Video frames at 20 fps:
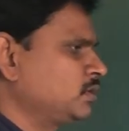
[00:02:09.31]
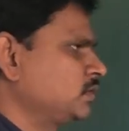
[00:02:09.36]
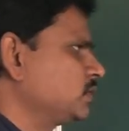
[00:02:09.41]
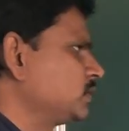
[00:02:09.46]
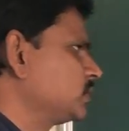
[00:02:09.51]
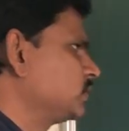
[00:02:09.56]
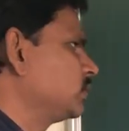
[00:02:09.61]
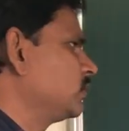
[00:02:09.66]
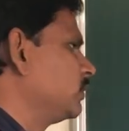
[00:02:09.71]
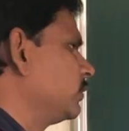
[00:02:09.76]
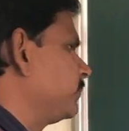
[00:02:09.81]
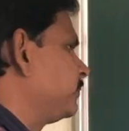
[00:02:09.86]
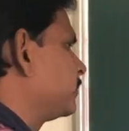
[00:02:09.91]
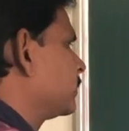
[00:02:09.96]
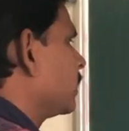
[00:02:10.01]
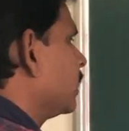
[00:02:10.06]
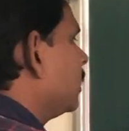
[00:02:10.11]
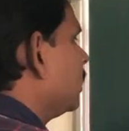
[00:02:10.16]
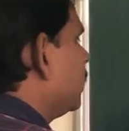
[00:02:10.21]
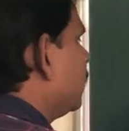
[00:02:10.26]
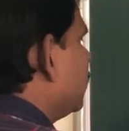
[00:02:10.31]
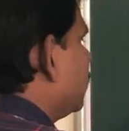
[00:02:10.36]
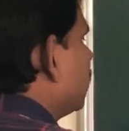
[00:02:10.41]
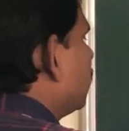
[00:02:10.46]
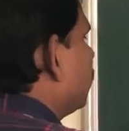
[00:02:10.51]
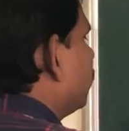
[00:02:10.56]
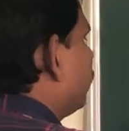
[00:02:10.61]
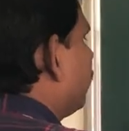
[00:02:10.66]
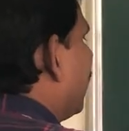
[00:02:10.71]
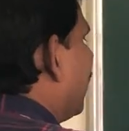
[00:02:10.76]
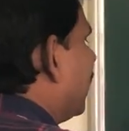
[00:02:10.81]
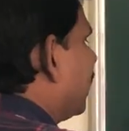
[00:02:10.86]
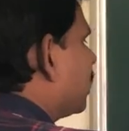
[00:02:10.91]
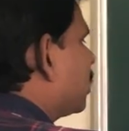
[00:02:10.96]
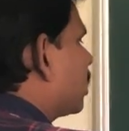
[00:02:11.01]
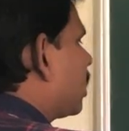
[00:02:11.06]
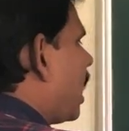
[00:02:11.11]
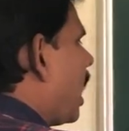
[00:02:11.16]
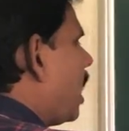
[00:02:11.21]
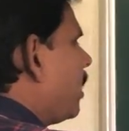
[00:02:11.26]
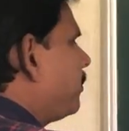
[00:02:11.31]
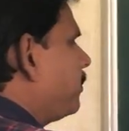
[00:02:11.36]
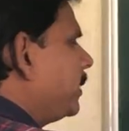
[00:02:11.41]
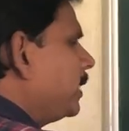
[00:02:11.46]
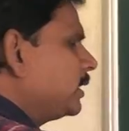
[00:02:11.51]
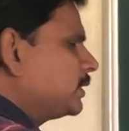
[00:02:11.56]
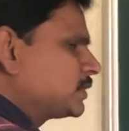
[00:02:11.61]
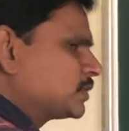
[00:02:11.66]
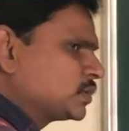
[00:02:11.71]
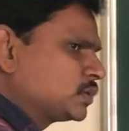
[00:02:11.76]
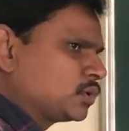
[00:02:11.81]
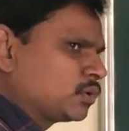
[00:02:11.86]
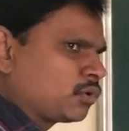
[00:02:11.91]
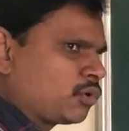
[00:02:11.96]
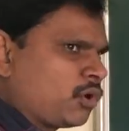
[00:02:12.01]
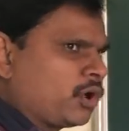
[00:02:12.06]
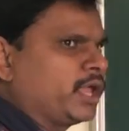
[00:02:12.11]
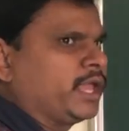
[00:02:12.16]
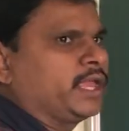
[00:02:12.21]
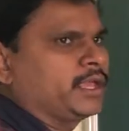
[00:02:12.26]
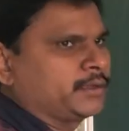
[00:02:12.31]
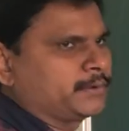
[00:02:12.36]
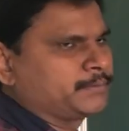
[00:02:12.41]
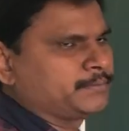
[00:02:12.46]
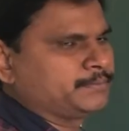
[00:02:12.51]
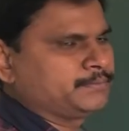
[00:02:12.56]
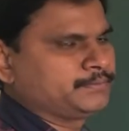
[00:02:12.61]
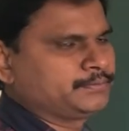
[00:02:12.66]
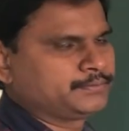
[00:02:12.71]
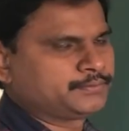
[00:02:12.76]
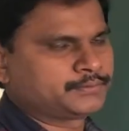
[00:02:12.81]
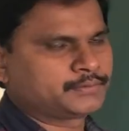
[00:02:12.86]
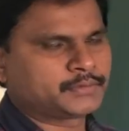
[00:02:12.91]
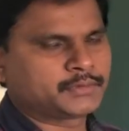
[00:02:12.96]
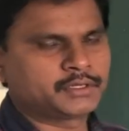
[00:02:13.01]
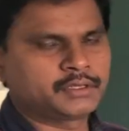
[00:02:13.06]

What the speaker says: So while crop is growing,